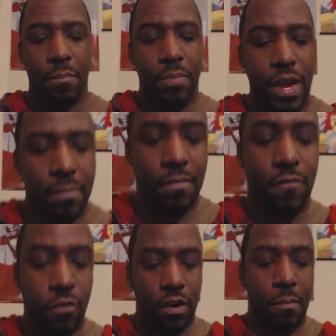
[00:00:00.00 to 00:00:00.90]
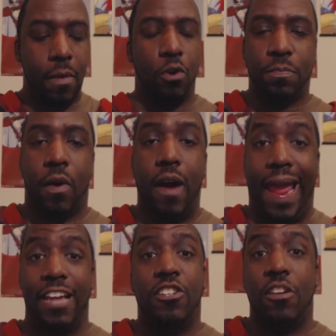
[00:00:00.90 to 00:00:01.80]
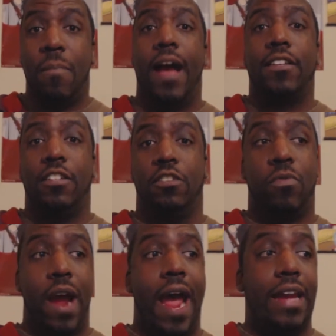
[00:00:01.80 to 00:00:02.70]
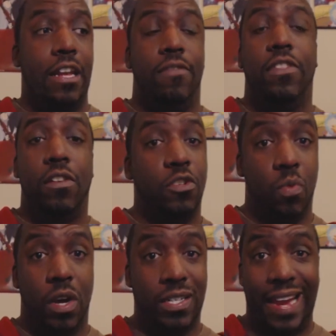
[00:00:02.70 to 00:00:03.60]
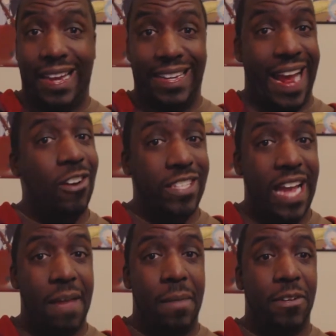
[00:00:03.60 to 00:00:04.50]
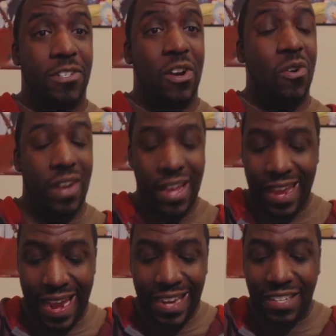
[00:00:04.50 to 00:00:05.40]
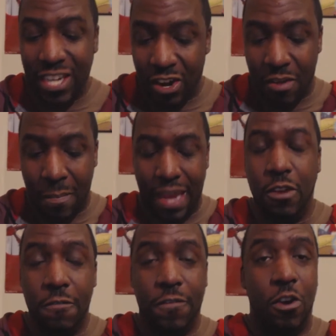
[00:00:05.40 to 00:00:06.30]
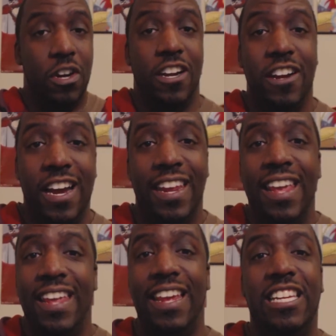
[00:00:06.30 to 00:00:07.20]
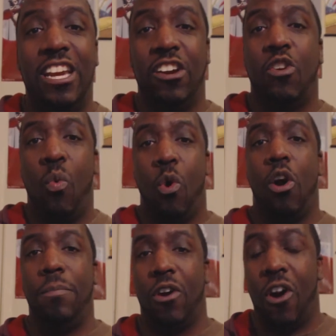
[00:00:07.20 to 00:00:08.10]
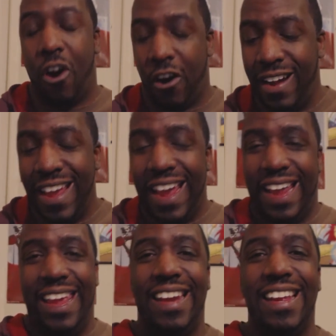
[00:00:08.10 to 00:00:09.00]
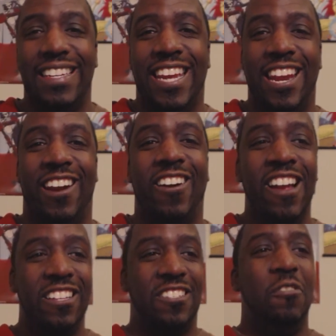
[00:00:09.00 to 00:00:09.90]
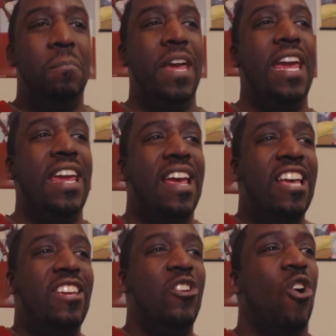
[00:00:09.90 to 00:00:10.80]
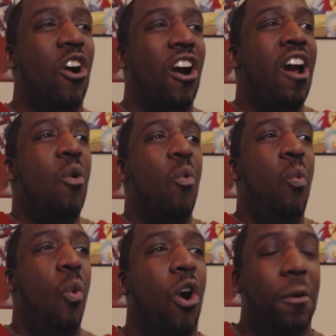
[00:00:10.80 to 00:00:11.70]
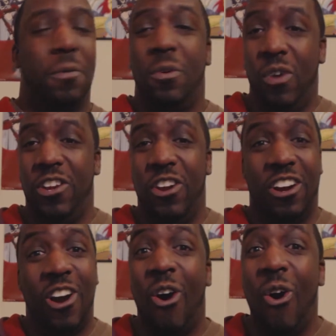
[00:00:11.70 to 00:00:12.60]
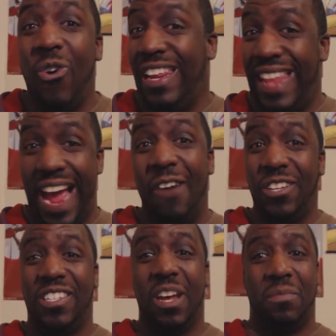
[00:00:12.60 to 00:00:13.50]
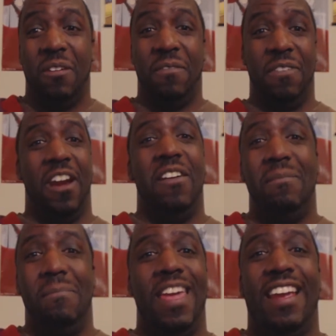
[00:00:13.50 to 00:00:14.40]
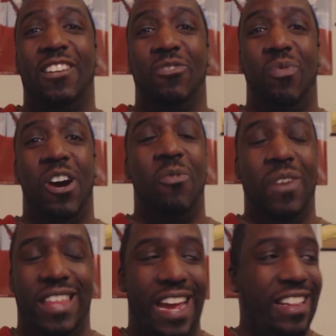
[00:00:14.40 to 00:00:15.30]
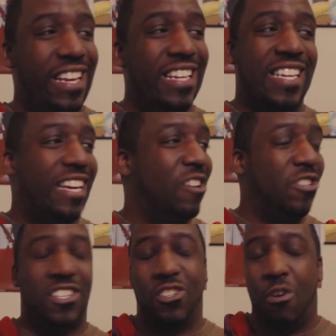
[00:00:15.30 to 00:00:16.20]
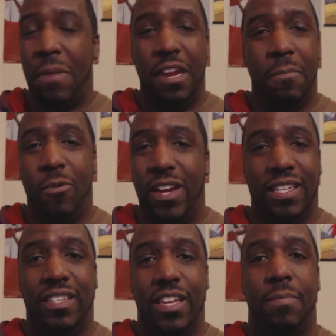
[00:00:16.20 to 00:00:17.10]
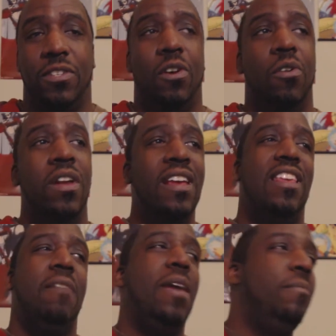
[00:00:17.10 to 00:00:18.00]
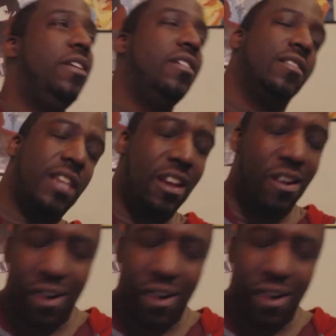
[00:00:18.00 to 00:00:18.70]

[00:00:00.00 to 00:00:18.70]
But for the most part, Ancient Magus Bride, even though this was like a downtime episode, it is here to make you feel good. It is here to warm your heart, and it is here to be your warmth when you're cold. And that was something very big as well with Elias. And there was just so many points in this episode that made me just say,